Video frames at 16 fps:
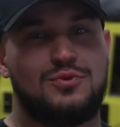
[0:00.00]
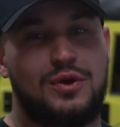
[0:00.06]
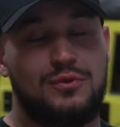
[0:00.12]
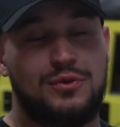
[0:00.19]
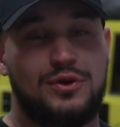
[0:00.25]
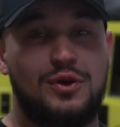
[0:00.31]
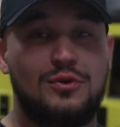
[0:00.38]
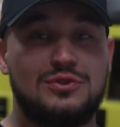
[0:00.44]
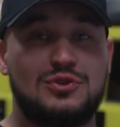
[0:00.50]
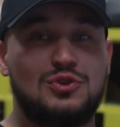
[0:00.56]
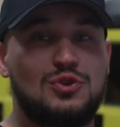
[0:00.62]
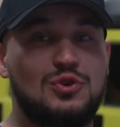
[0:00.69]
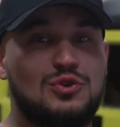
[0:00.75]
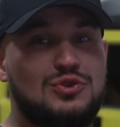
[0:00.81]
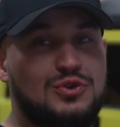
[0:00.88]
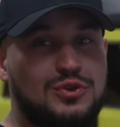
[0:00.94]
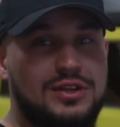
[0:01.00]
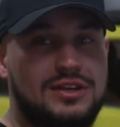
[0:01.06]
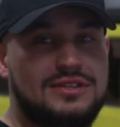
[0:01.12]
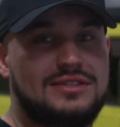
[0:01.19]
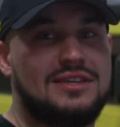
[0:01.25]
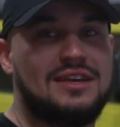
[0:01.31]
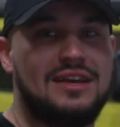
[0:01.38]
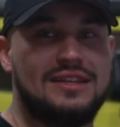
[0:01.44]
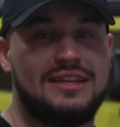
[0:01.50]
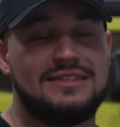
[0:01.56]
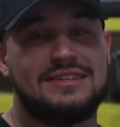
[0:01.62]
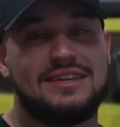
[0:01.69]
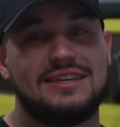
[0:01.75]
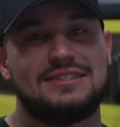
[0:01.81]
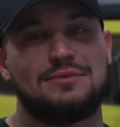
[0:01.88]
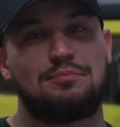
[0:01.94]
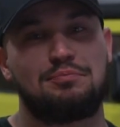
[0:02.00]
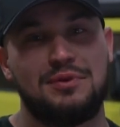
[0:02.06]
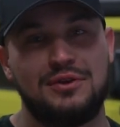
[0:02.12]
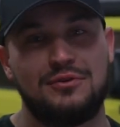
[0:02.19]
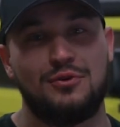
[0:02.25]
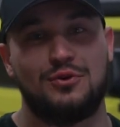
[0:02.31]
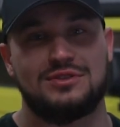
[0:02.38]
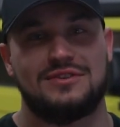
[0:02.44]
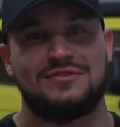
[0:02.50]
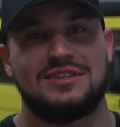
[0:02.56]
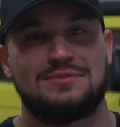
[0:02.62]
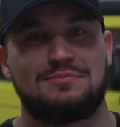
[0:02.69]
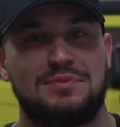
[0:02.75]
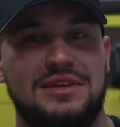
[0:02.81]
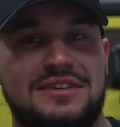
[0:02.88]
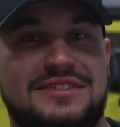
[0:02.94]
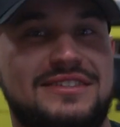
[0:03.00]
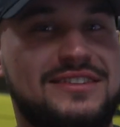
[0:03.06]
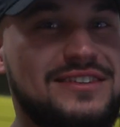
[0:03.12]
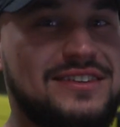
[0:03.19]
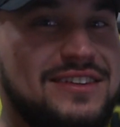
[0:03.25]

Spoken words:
what we're going to do to this, let's get some B-rolls of this beast.